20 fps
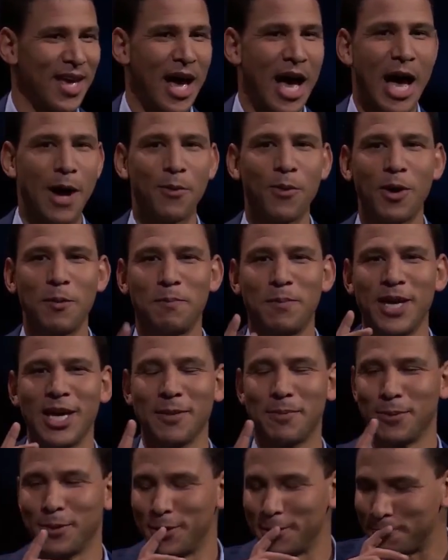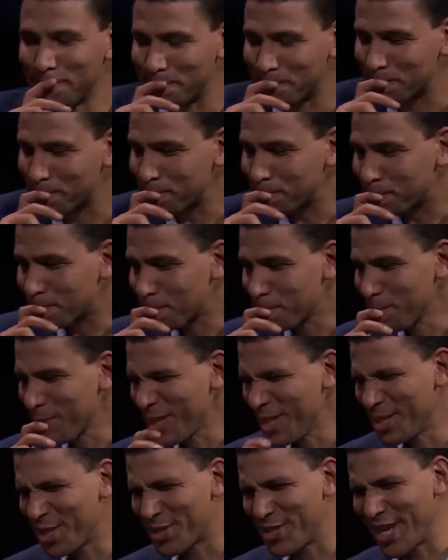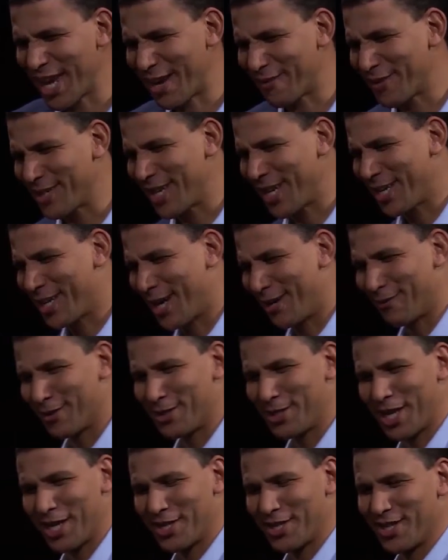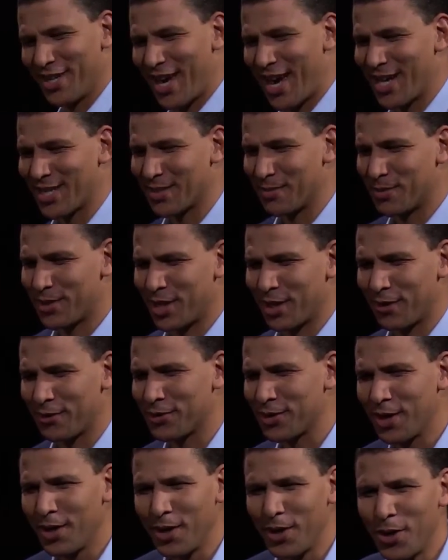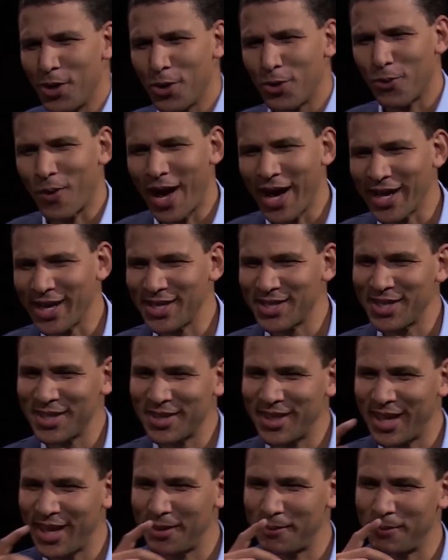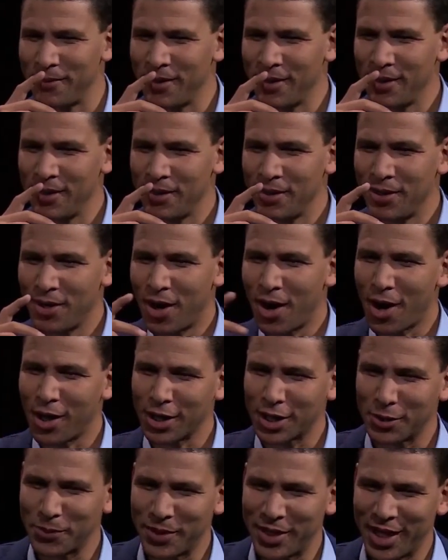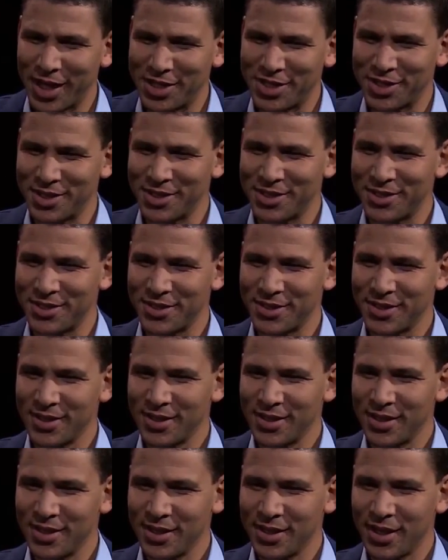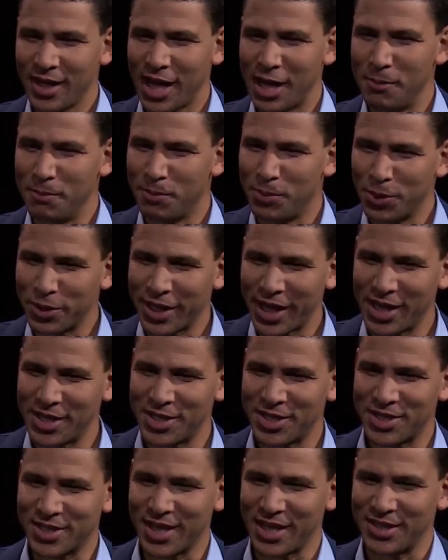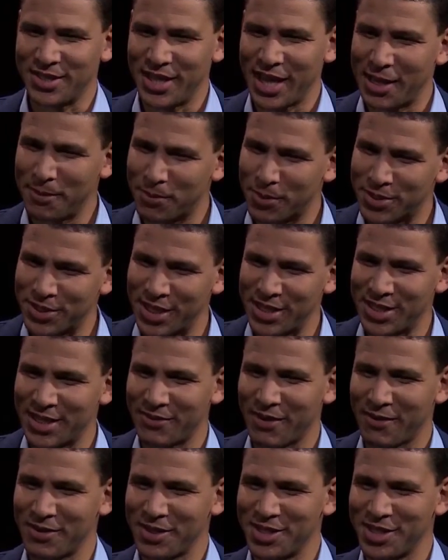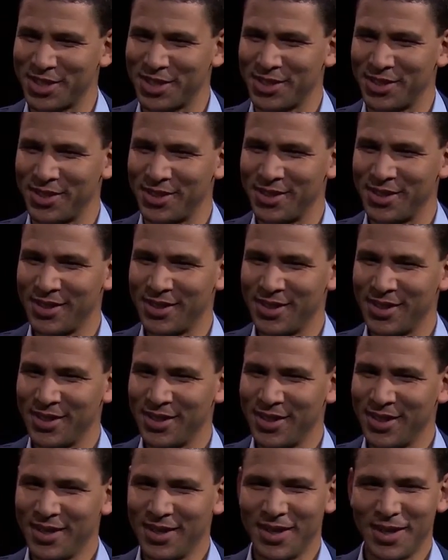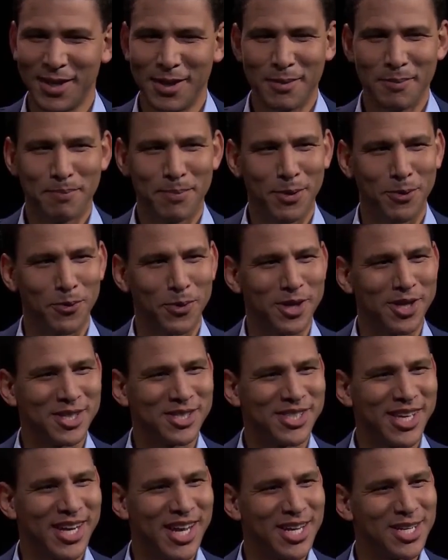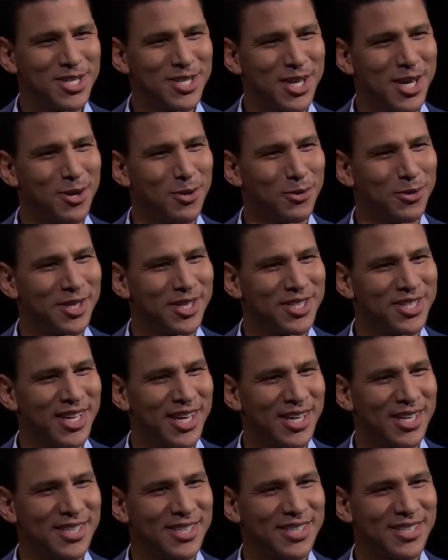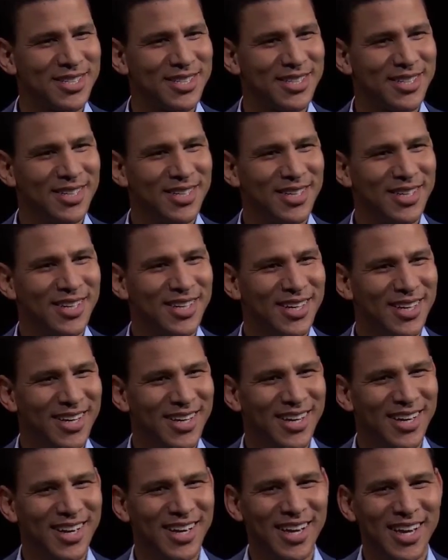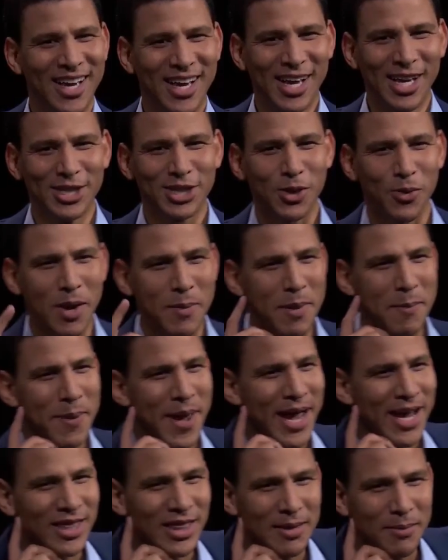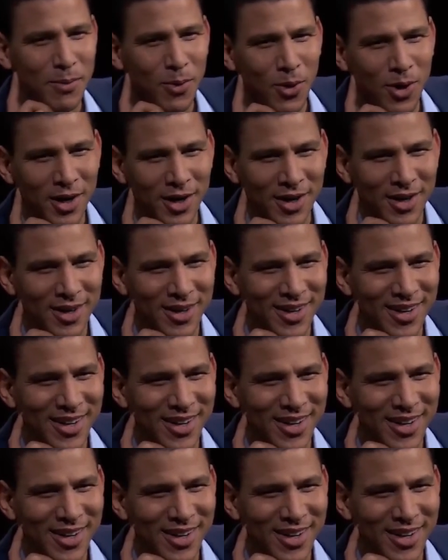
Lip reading: I want people, just an everyday conversation, to ask themselves, why is it that Hollywood agents and book agents get 10% of every deal, but real estate agents get only 6%? Should we be paying them more?